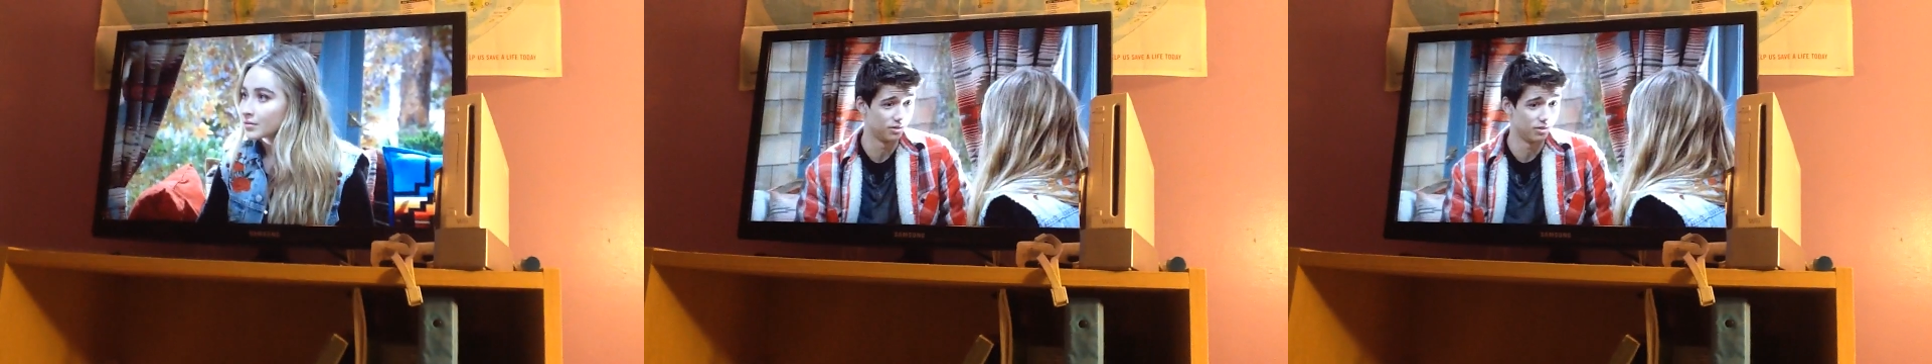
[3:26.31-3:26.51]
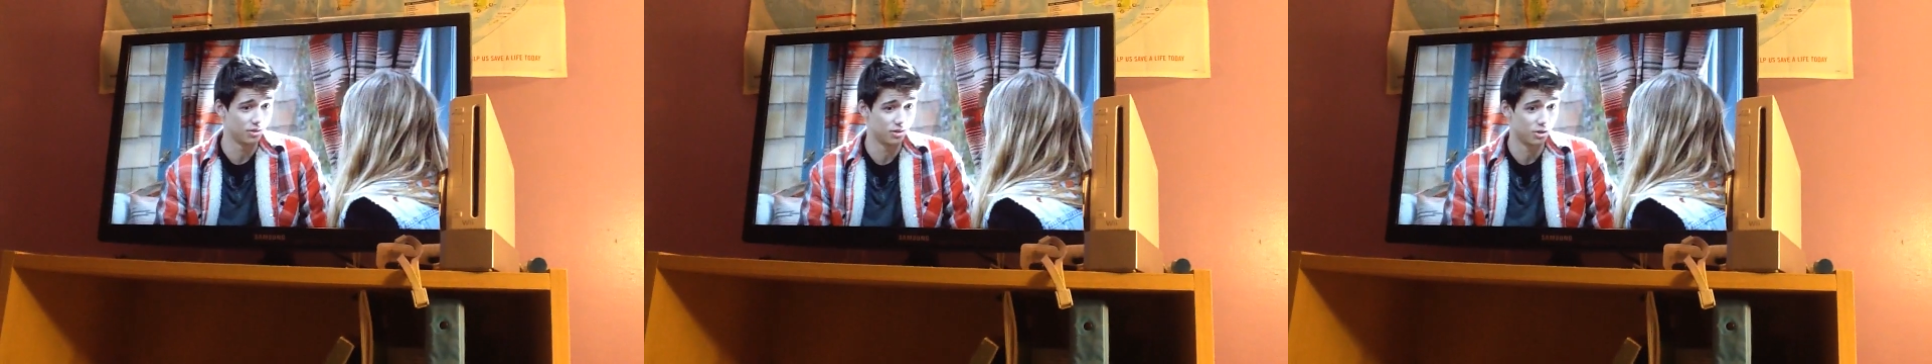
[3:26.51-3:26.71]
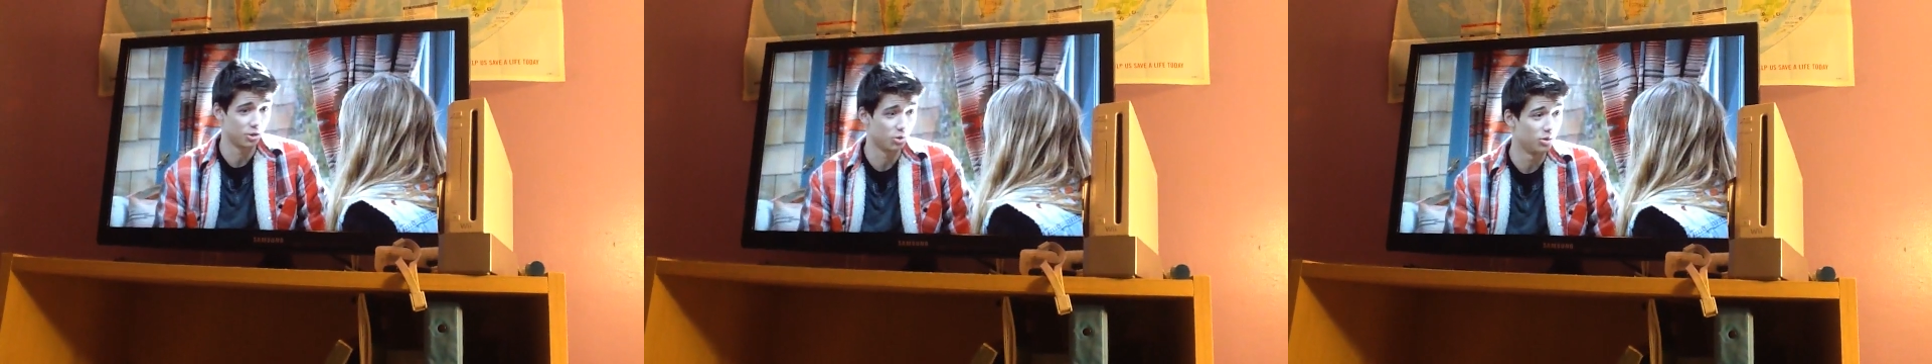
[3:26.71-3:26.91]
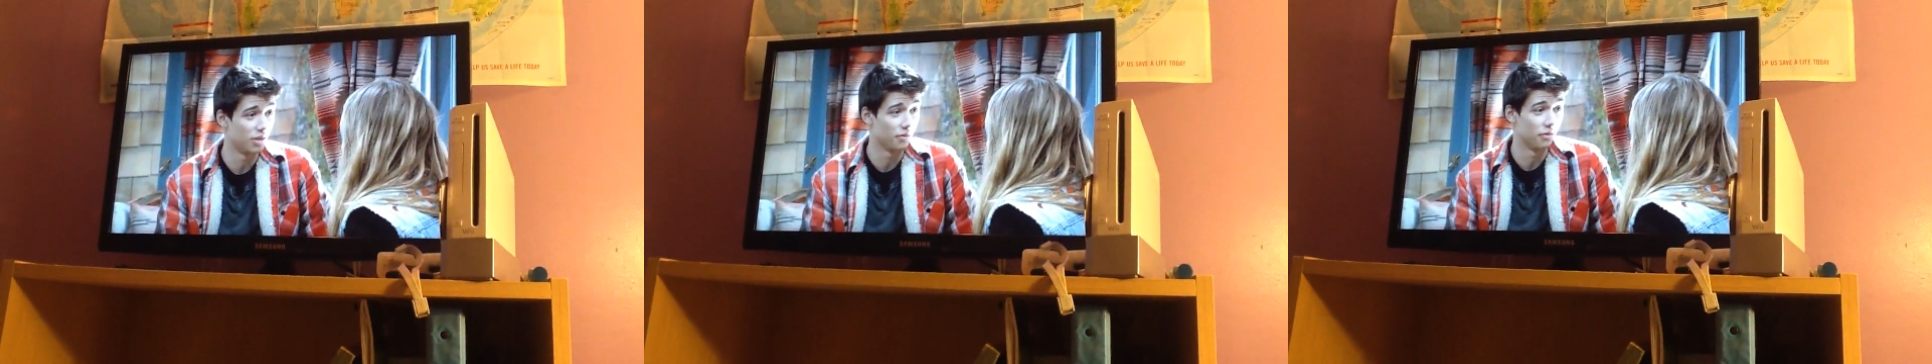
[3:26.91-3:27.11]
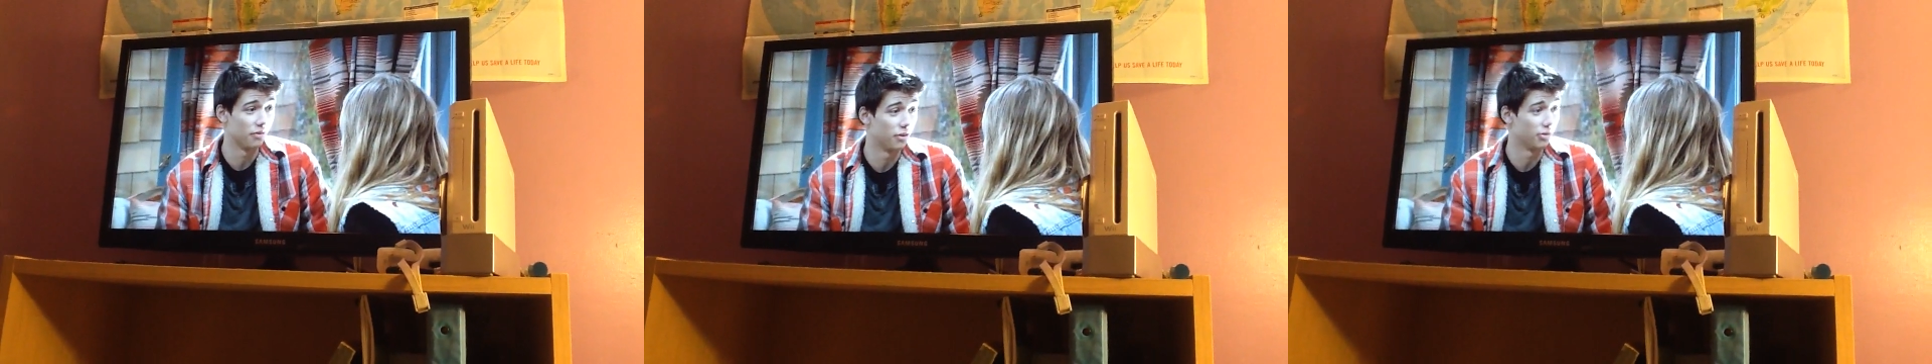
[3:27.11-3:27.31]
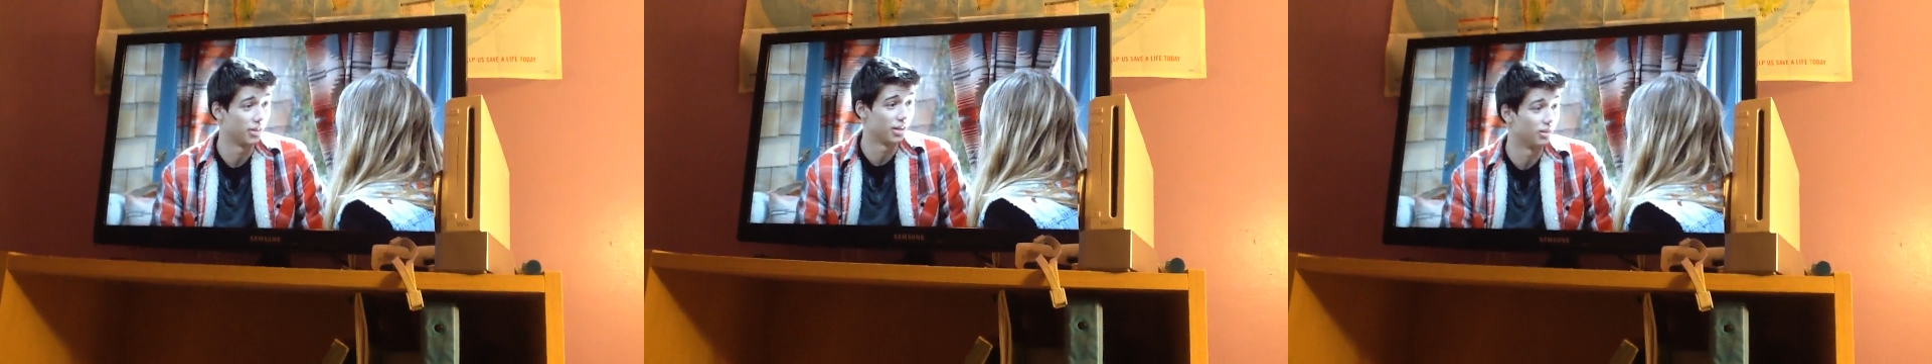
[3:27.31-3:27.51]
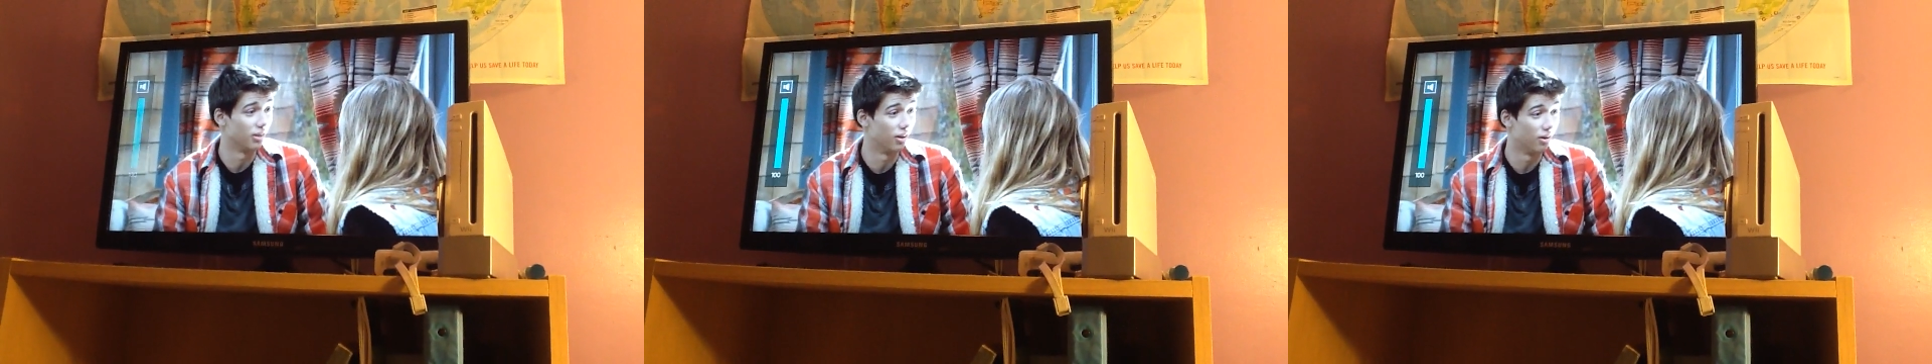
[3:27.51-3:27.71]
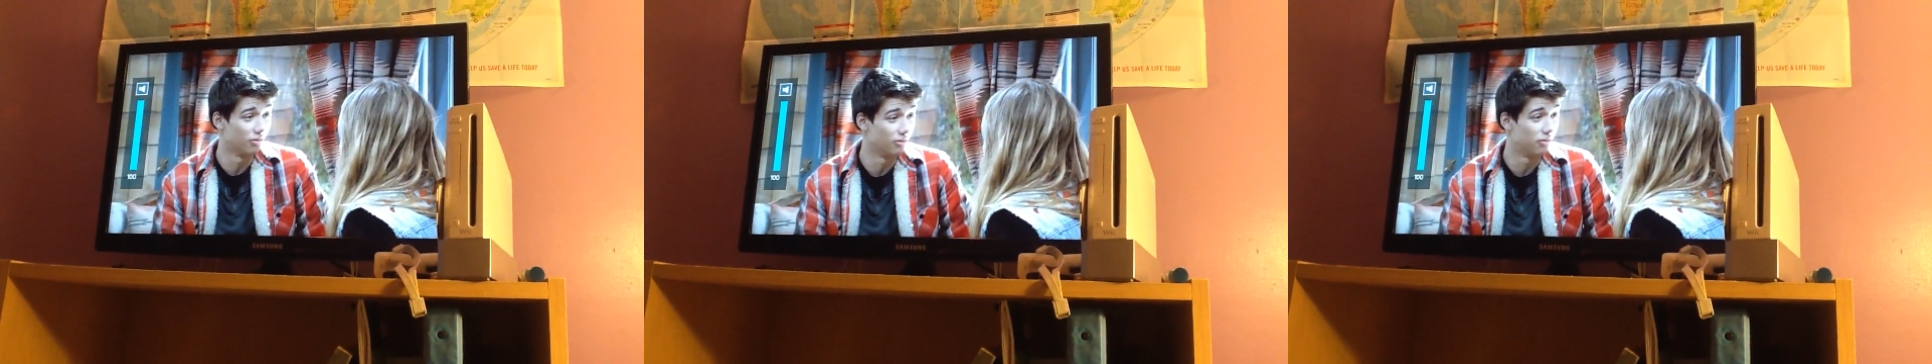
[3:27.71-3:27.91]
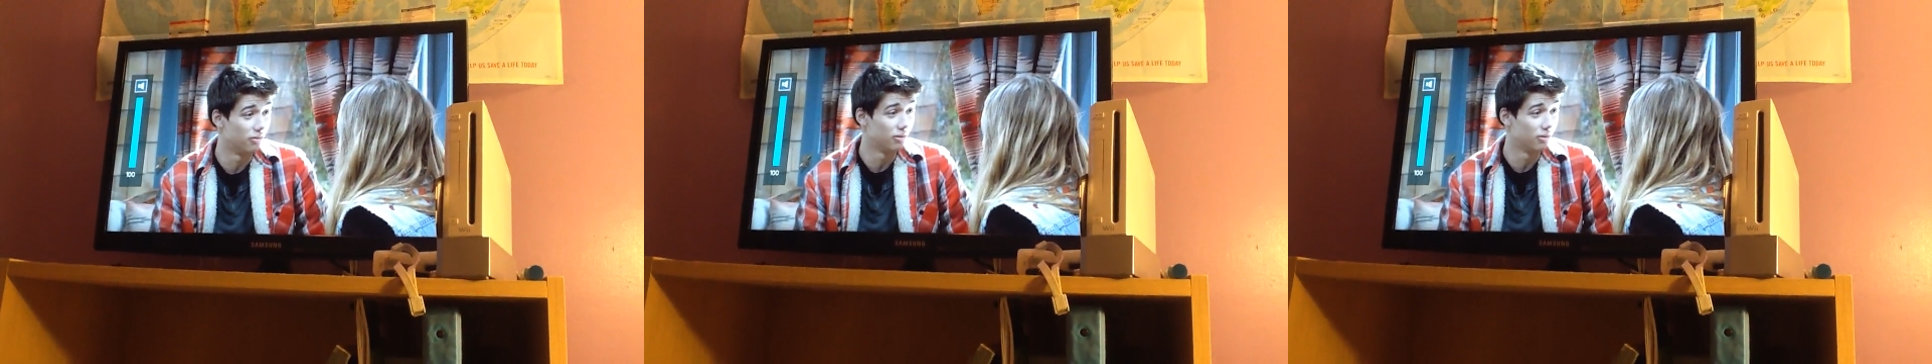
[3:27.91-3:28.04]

it's because you never felt that love